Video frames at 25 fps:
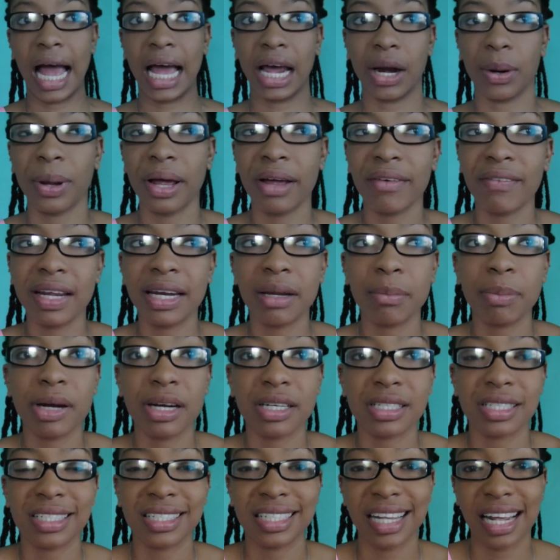I don't have any
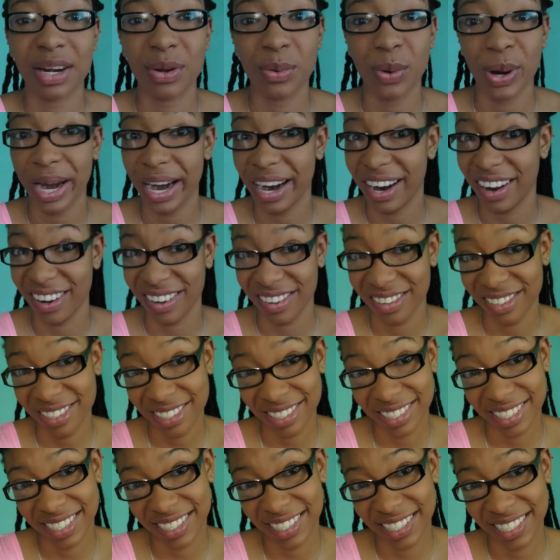piercings anywhere
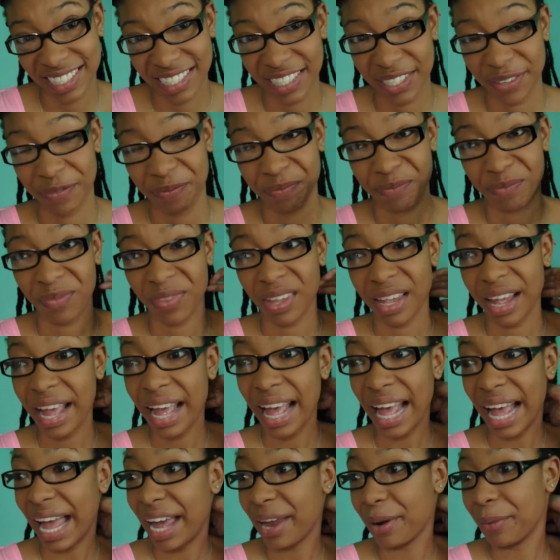else.
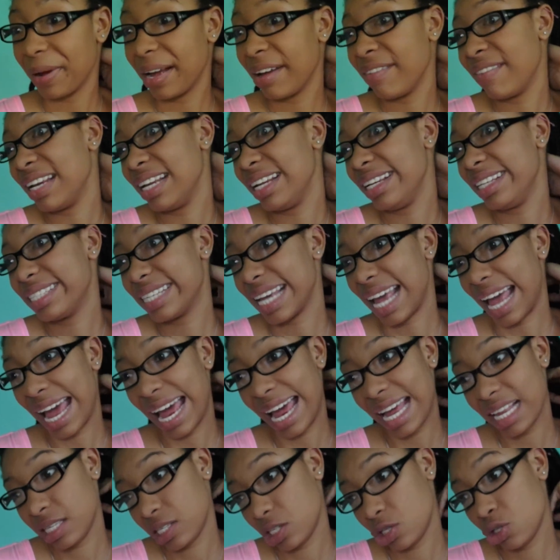I don't have any
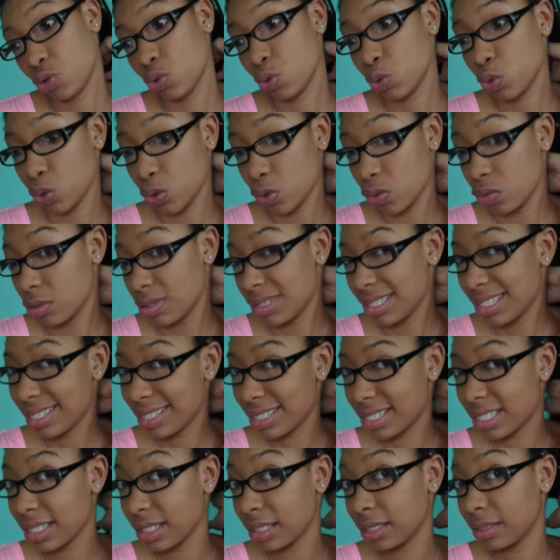
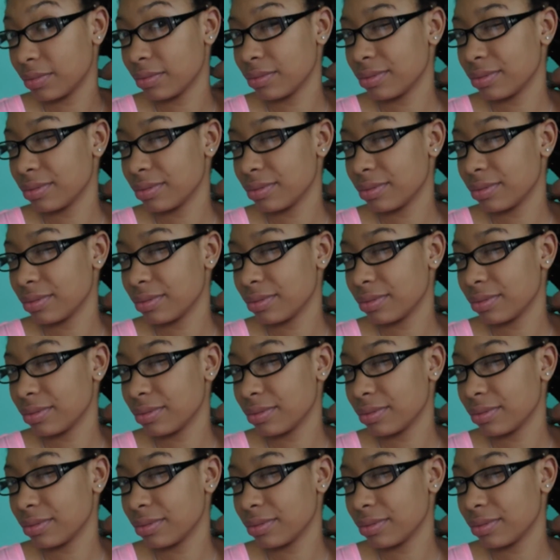tattoos.